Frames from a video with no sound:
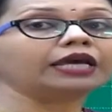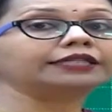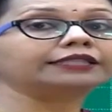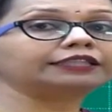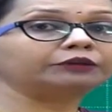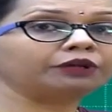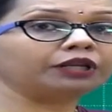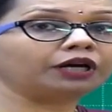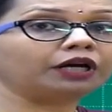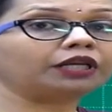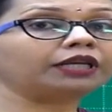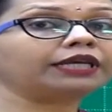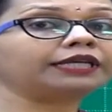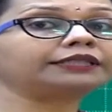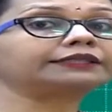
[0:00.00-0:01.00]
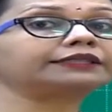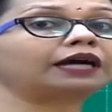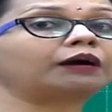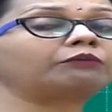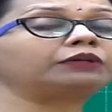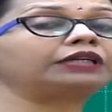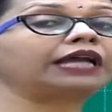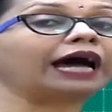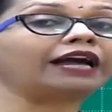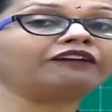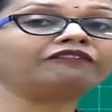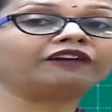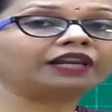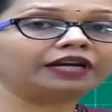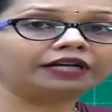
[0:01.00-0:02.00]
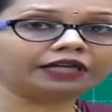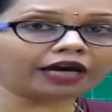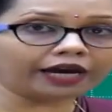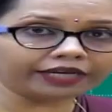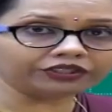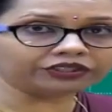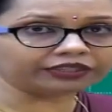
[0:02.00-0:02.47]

Similarly, some divalent ions